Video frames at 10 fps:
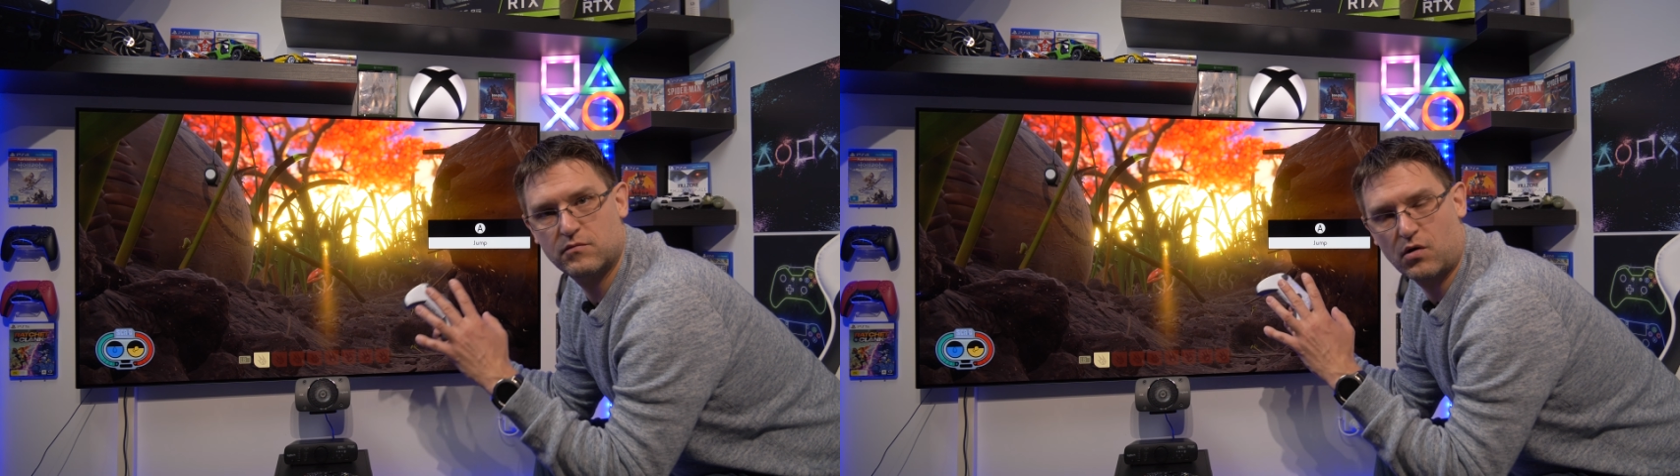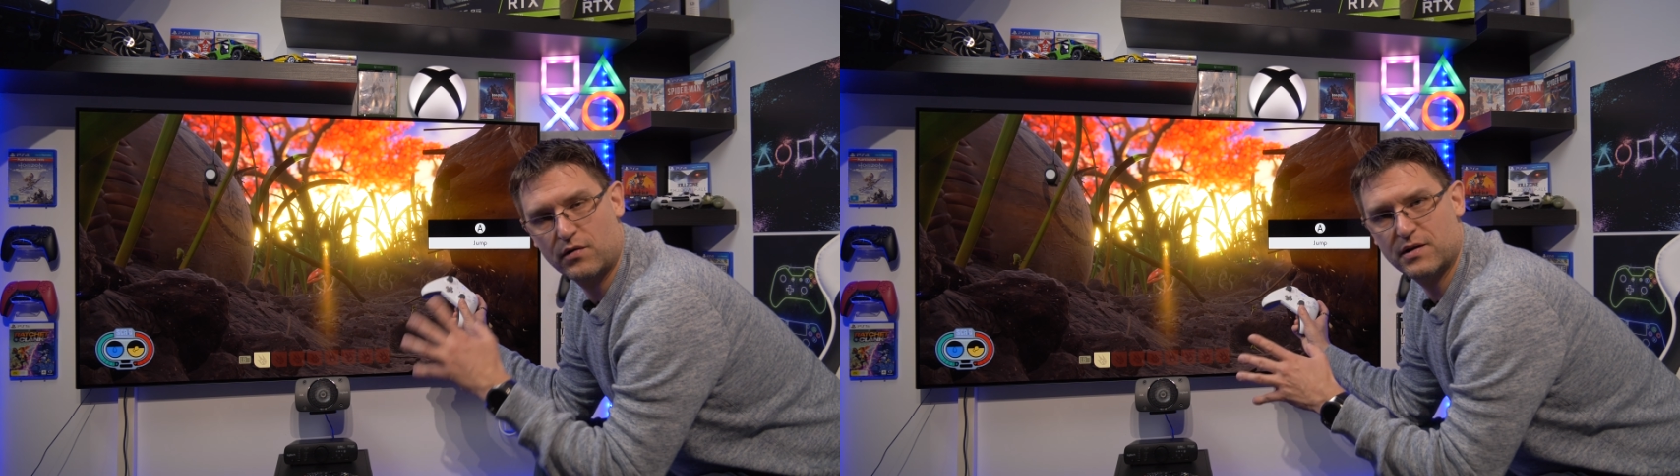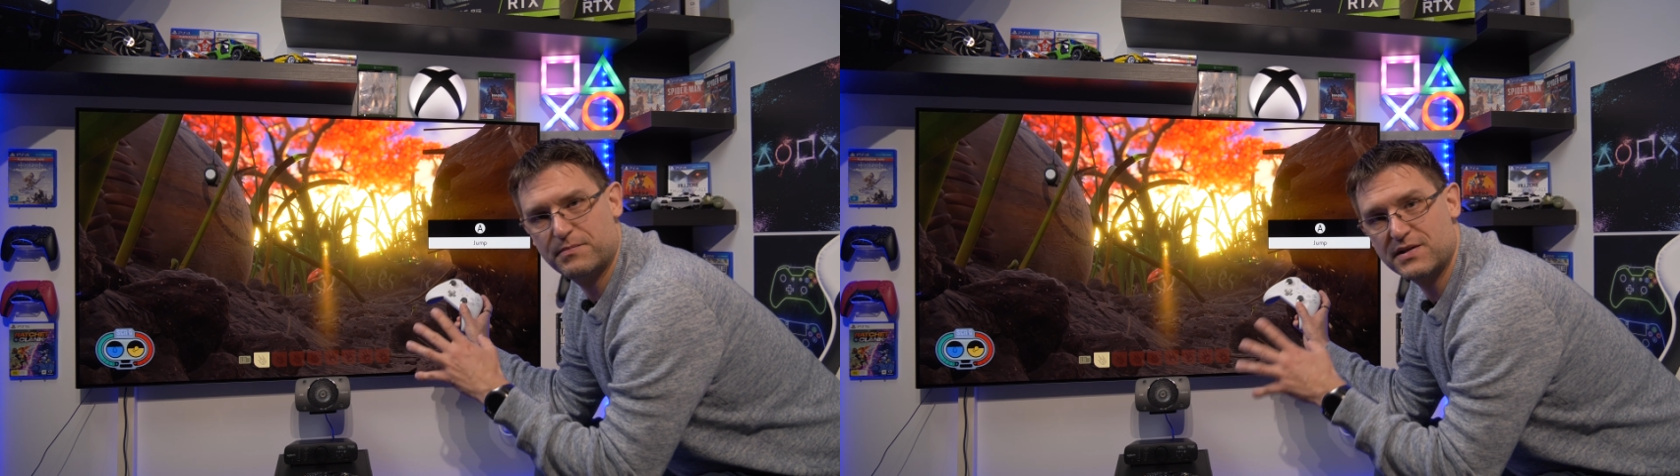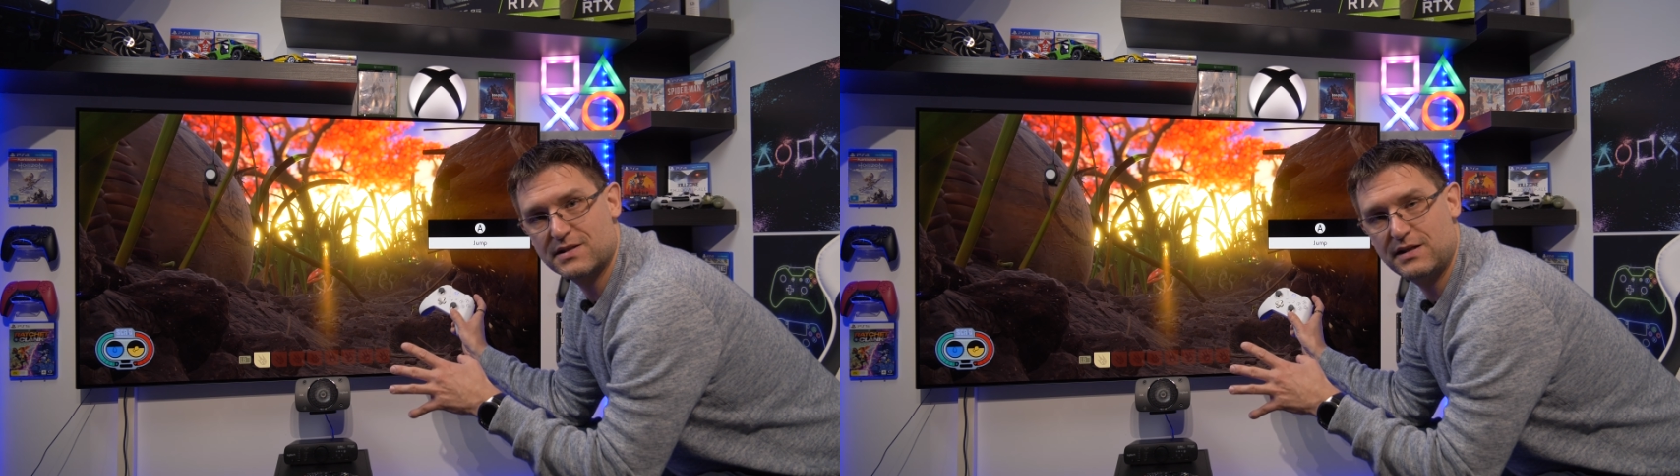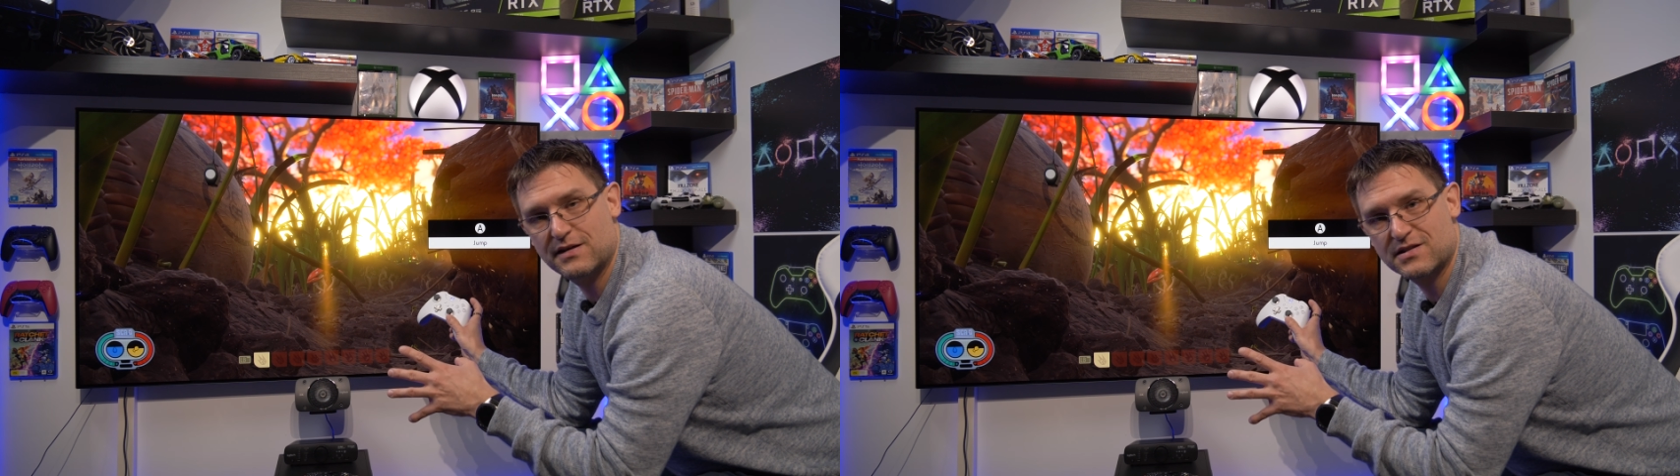on the
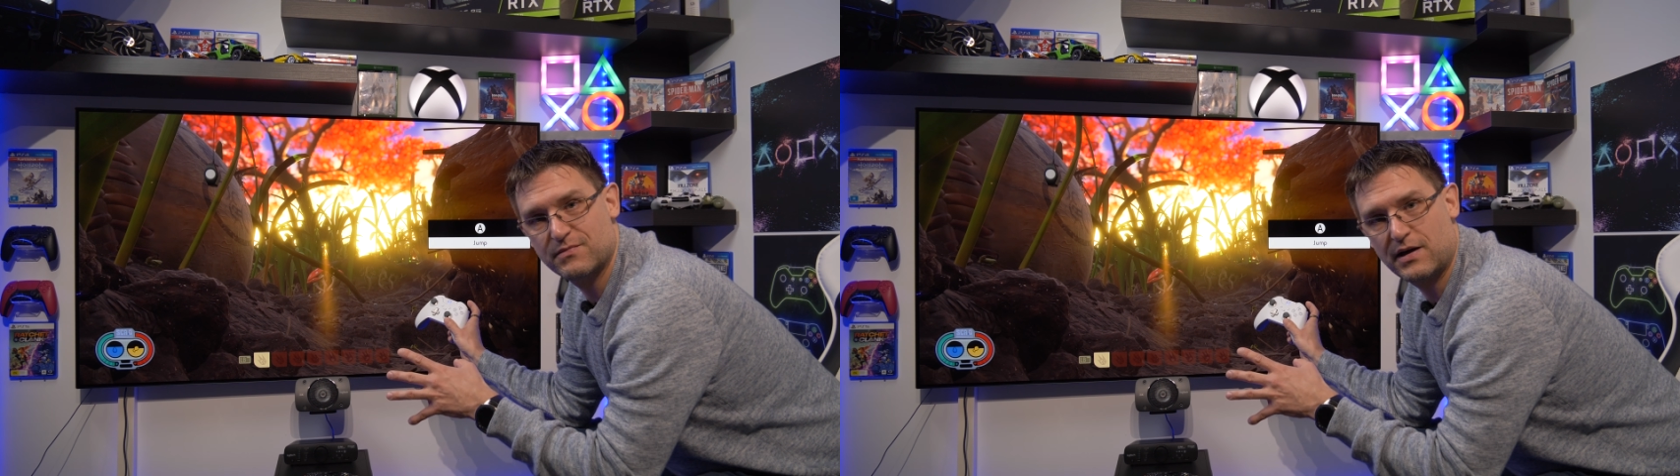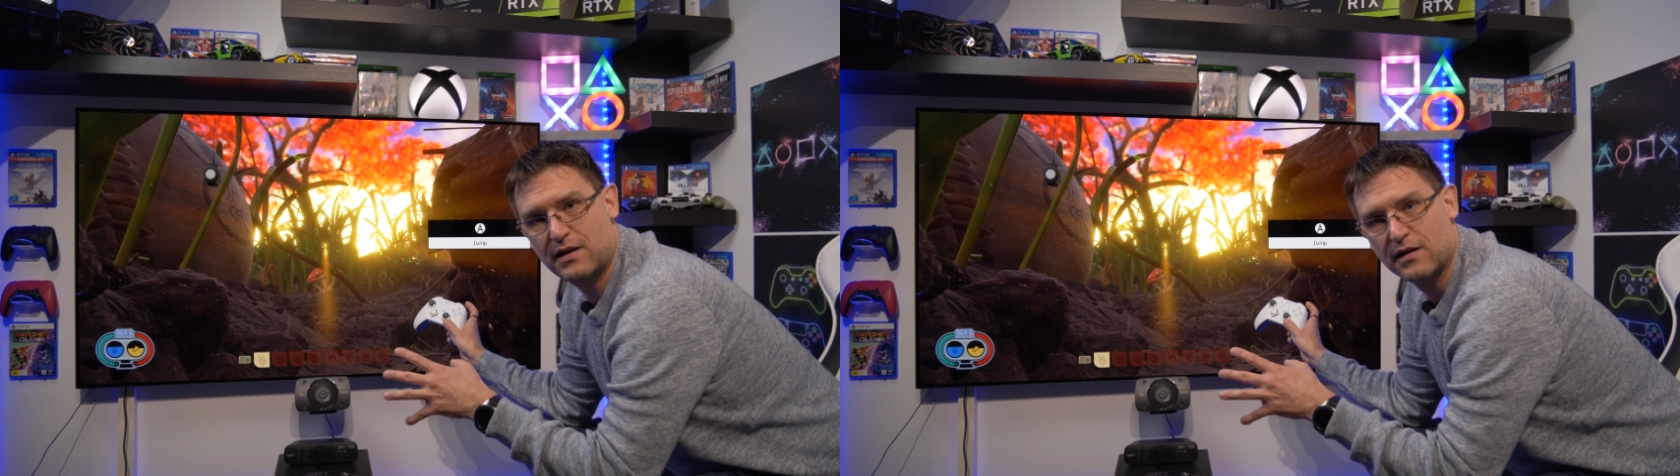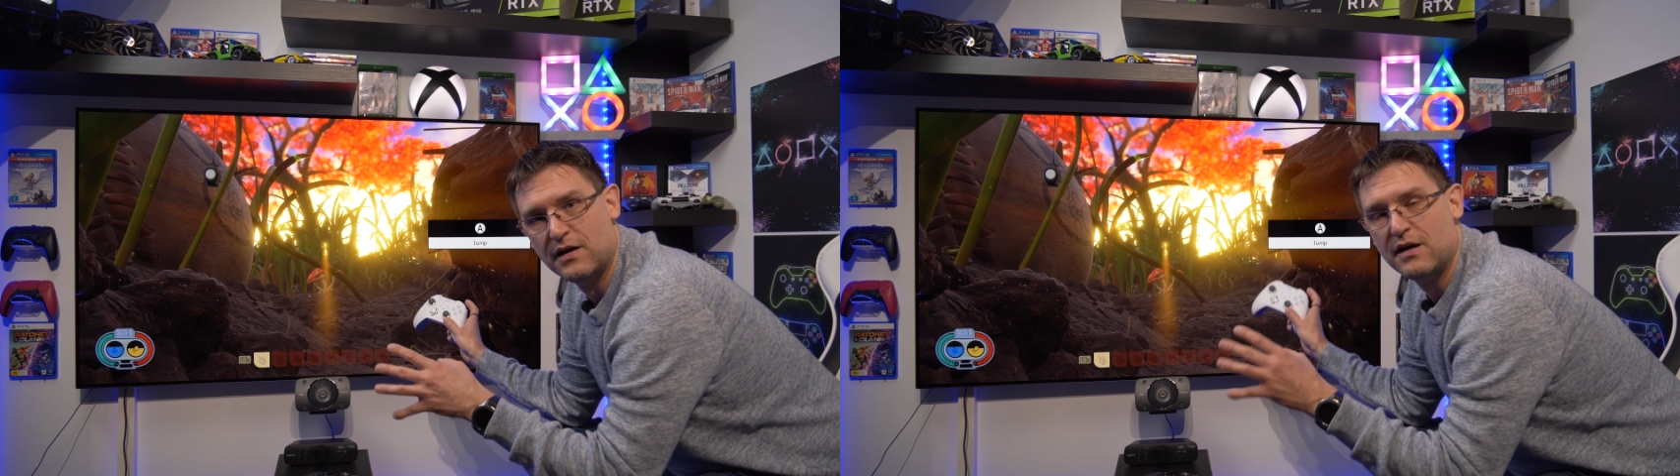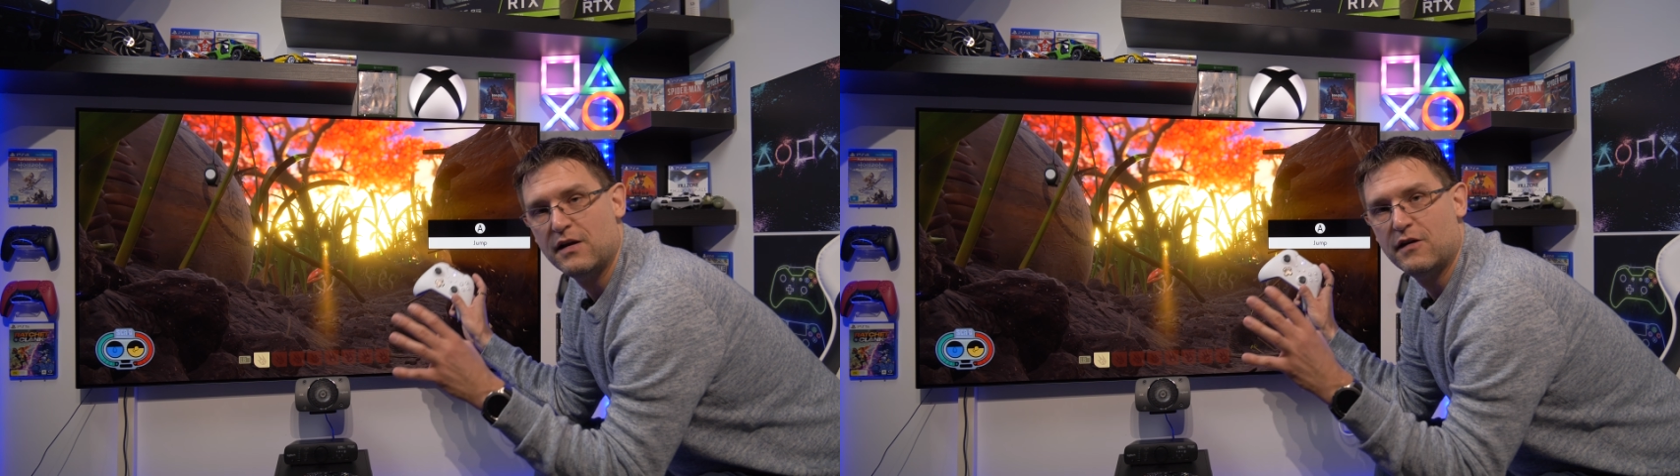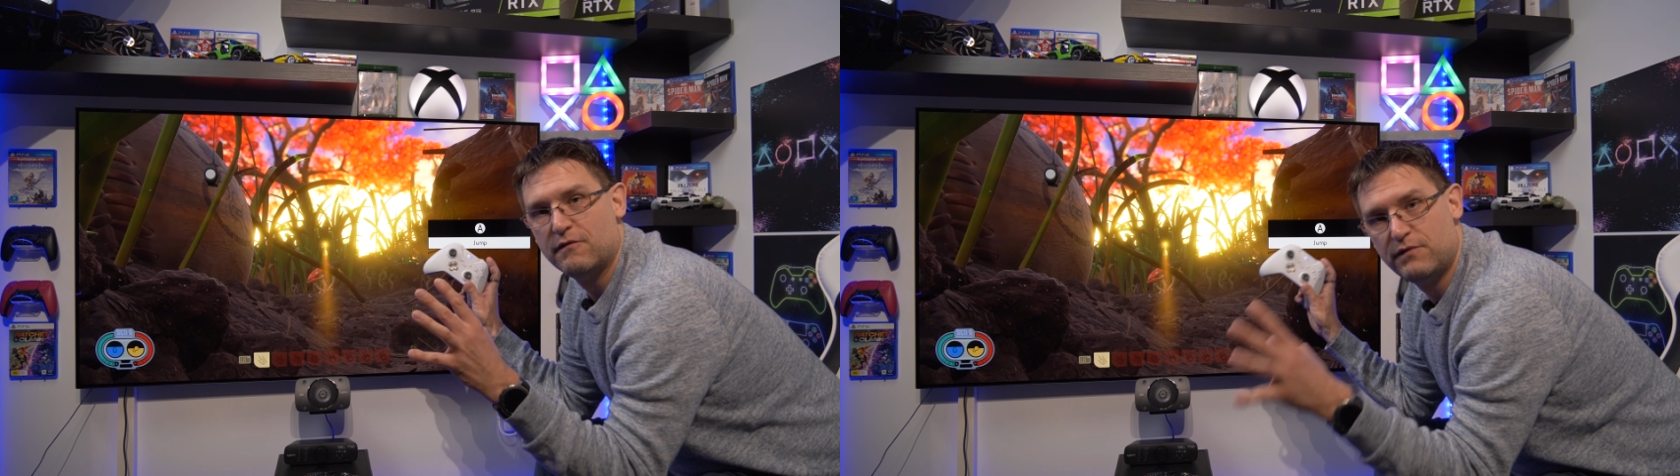PC as well
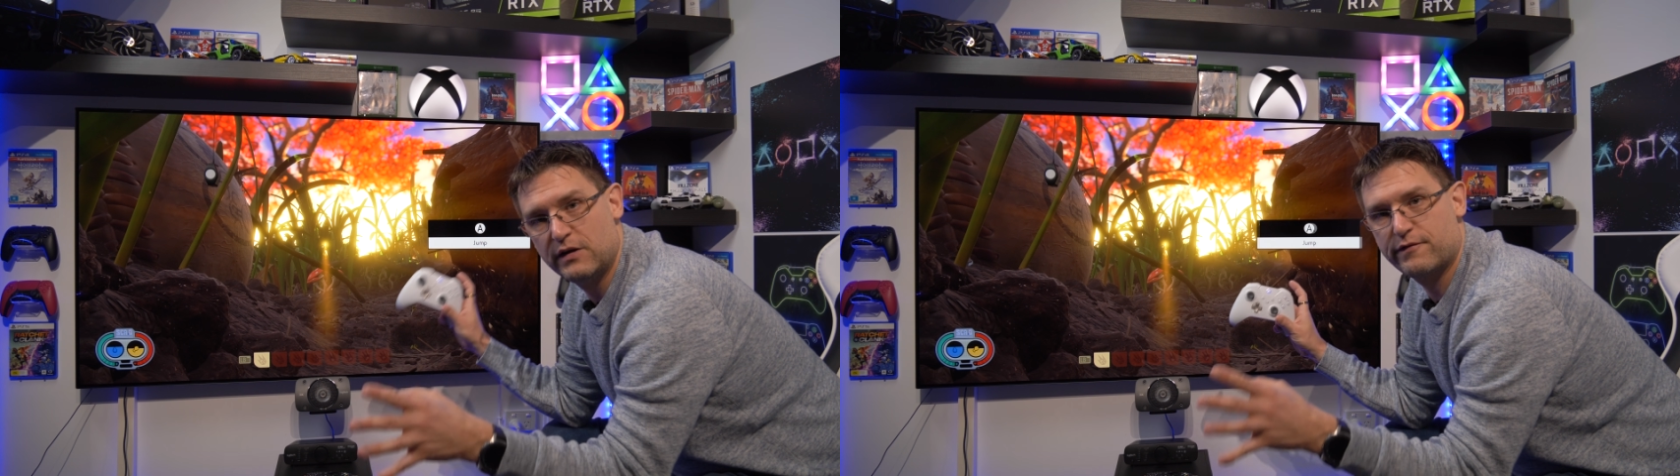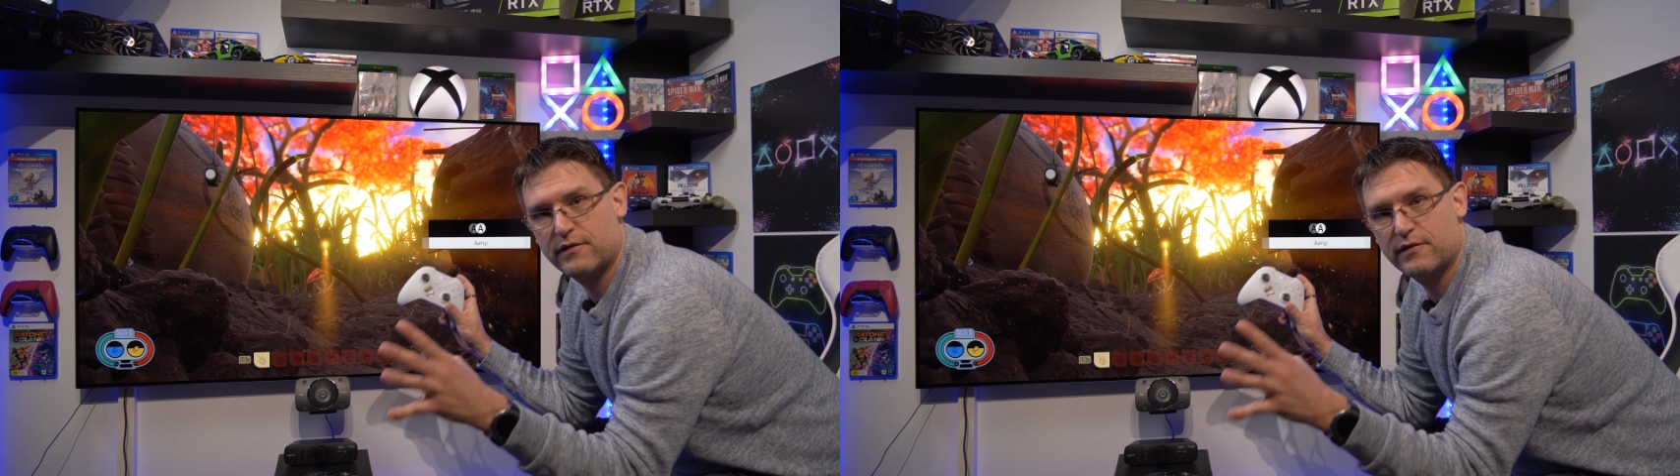with